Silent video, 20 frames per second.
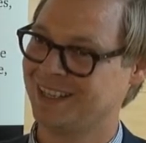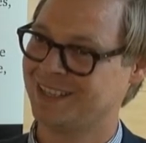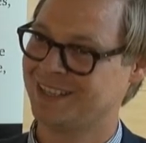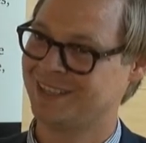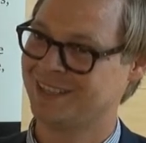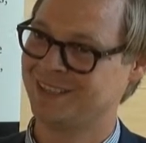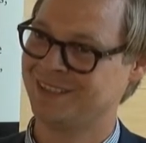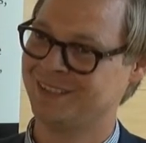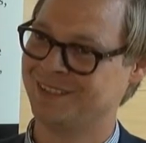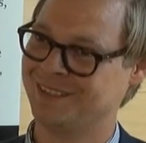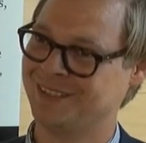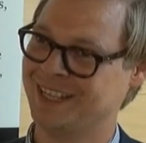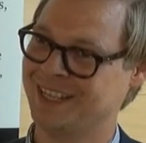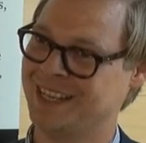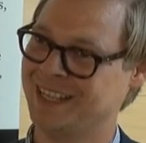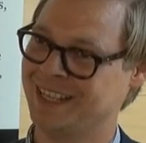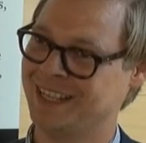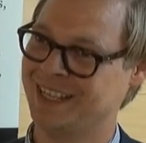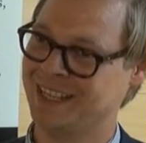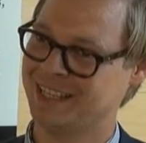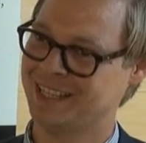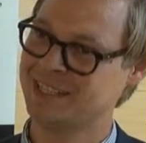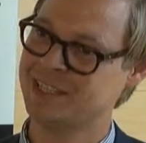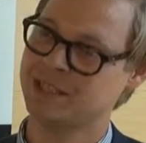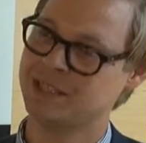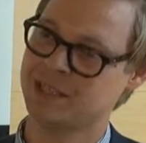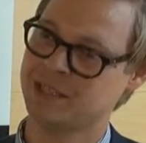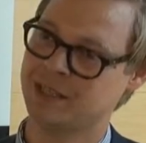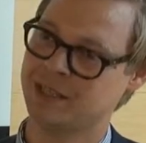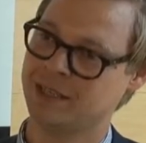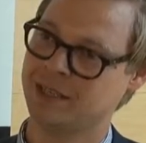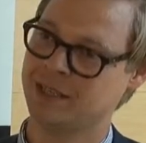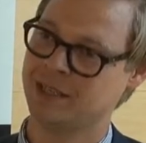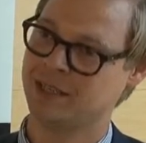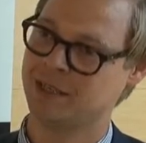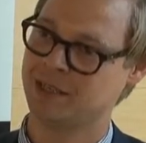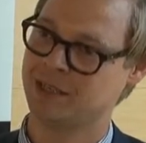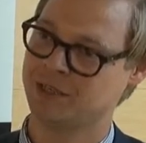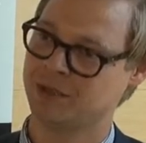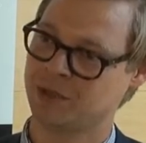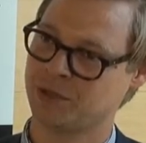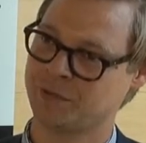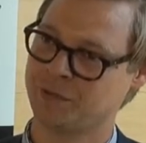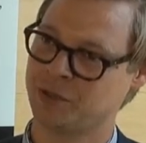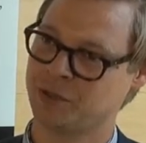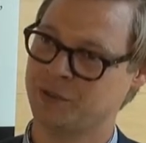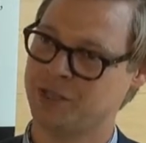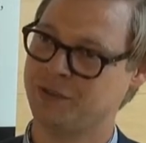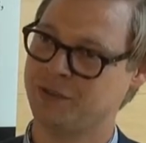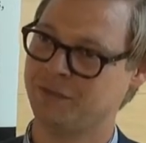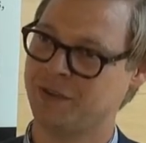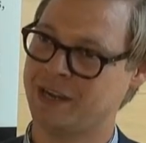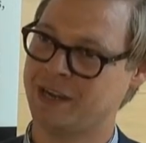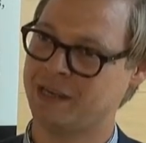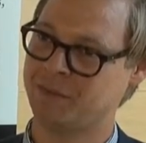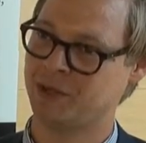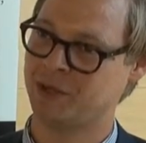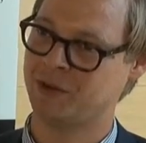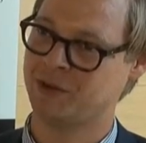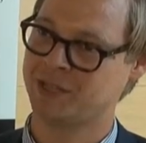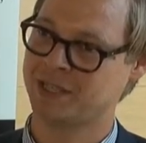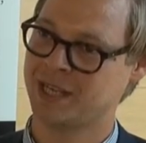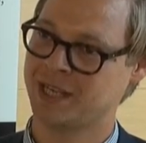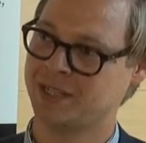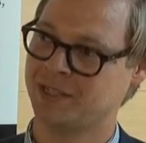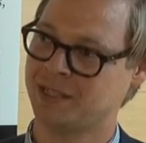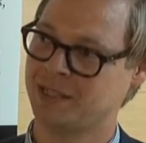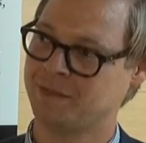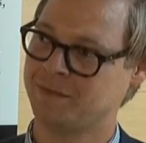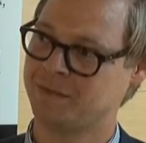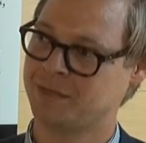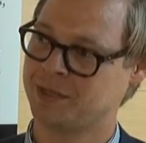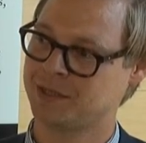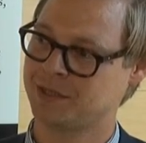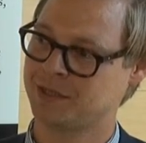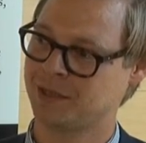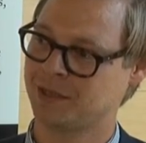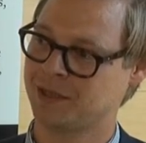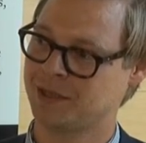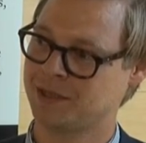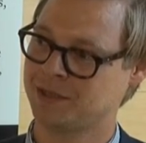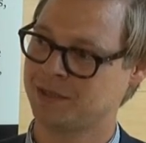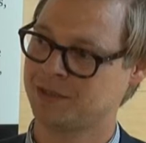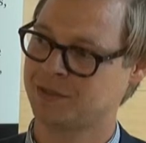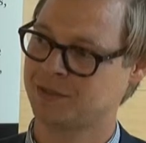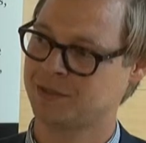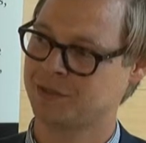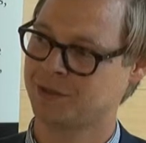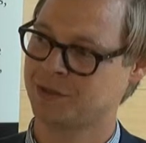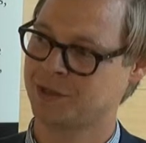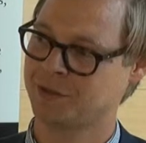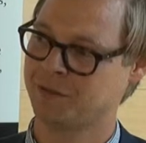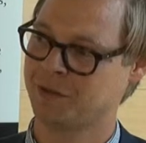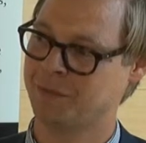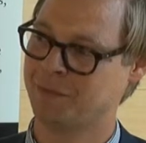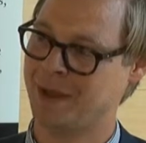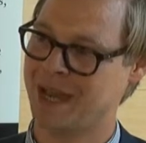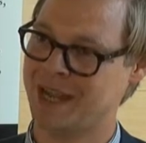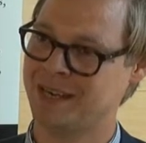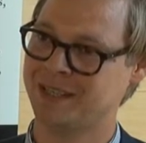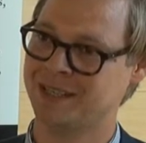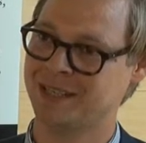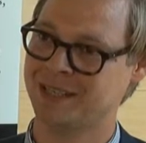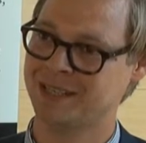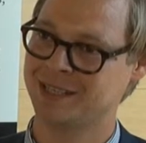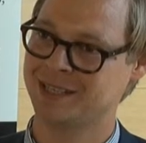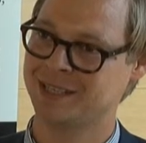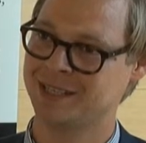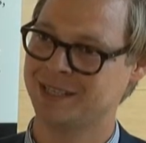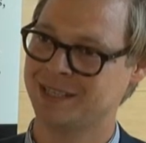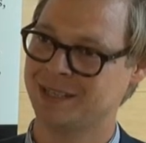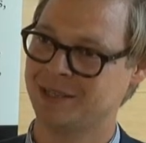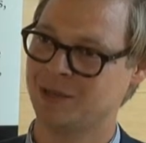So, and this is a sort of a unique finding, because that gives a sort of a mandate,